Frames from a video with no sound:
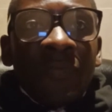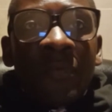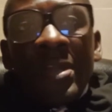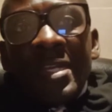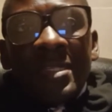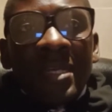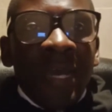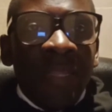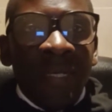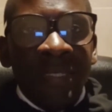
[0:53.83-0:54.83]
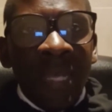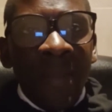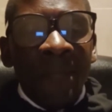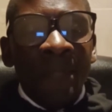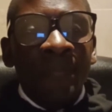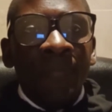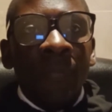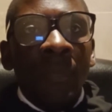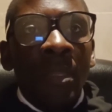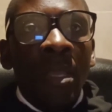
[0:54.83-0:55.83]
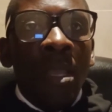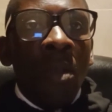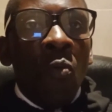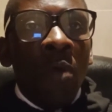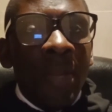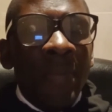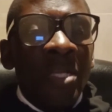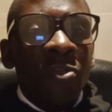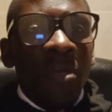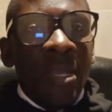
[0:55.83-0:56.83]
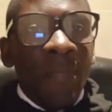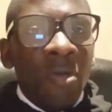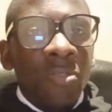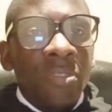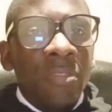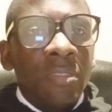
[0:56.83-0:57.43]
for it at that time. What am I talking about?